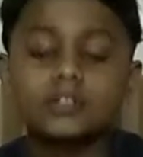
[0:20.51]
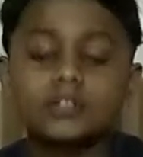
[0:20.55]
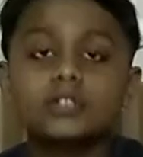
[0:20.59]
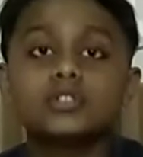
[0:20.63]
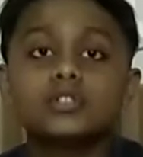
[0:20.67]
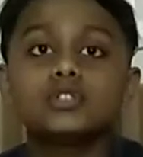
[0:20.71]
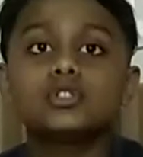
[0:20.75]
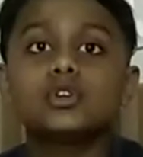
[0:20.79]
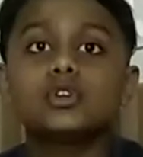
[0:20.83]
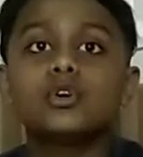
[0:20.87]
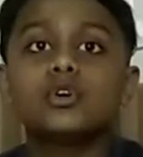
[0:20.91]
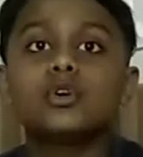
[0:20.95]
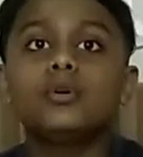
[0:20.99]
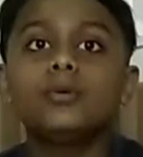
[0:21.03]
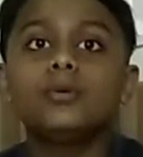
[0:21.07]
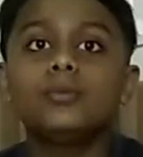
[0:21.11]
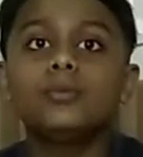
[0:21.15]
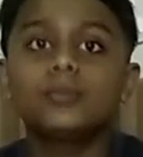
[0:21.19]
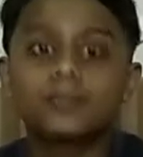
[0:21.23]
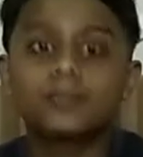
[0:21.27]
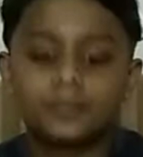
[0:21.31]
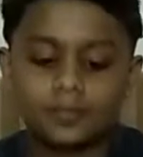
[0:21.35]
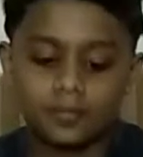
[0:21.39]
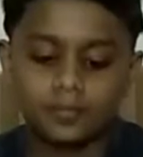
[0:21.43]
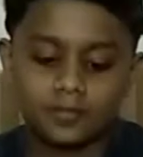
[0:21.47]
So
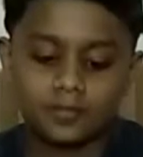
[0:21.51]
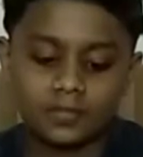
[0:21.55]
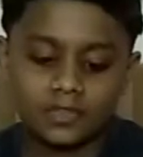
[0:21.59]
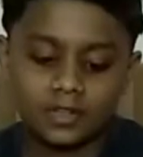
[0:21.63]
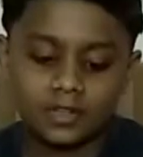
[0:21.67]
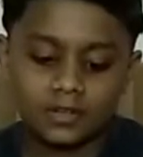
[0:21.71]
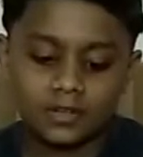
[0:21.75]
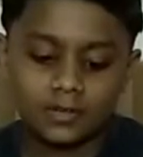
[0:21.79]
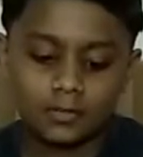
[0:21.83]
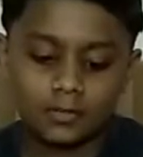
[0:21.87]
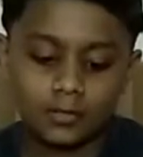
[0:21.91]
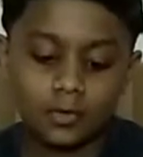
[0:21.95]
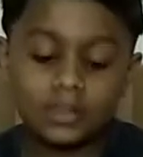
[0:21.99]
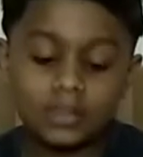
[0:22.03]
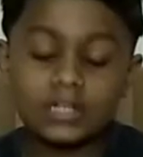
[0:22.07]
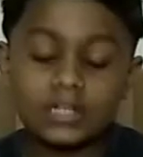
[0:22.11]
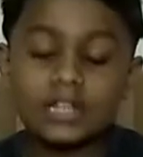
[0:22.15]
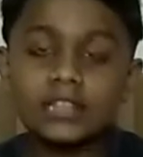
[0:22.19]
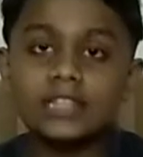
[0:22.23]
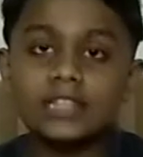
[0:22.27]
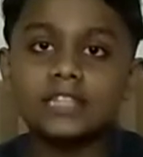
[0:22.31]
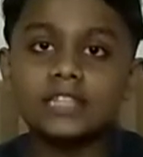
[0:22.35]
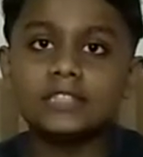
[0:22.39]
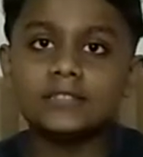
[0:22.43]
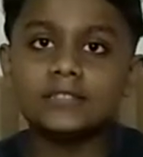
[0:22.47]
what are
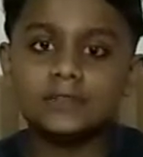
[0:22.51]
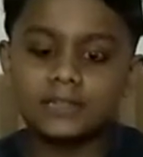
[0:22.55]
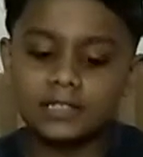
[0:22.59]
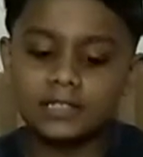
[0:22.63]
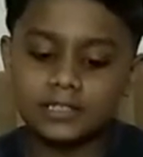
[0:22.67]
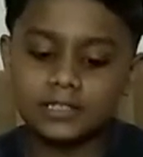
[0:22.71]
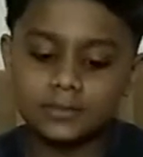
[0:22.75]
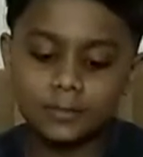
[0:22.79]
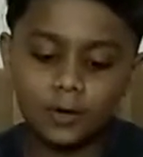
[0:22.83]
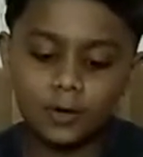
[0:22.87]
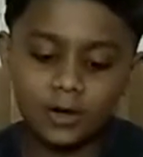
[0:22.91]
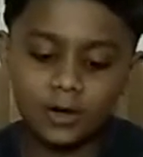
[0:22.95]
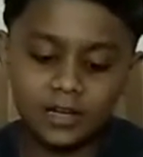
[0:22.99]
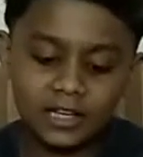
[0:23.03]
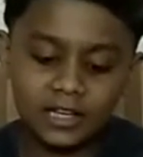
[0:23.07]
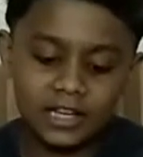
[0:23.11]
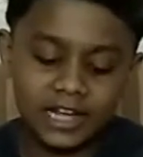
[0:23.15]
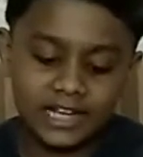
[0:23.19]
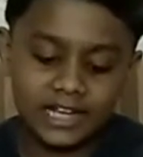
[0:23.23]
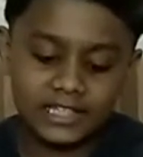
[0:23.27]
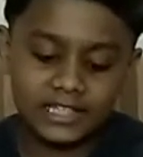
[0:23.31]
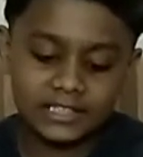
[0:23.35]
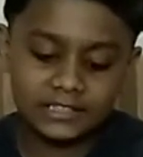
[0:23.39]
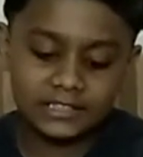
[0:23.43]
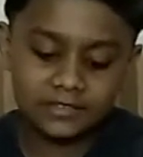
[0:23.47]
these small
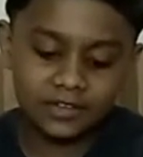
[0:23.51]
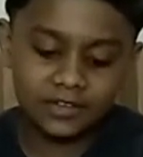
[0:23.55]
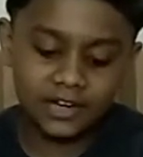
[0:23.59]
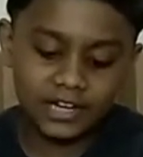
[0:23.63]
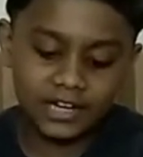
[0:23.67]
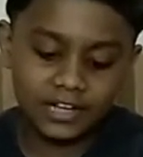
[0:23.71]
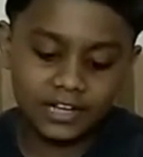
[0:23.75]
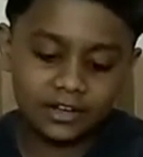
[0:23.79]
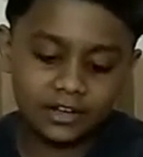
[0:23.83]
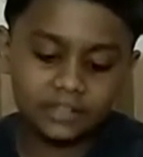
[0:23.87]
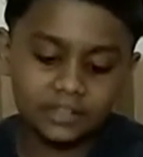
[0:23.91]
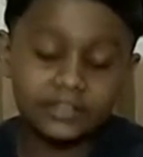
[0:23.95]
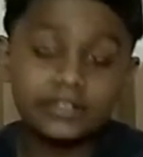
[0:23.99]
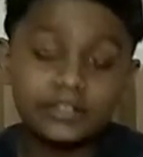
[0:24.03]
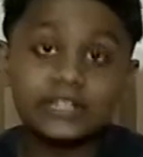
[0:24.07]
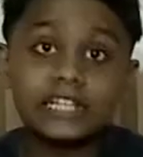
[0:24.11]
lines running on the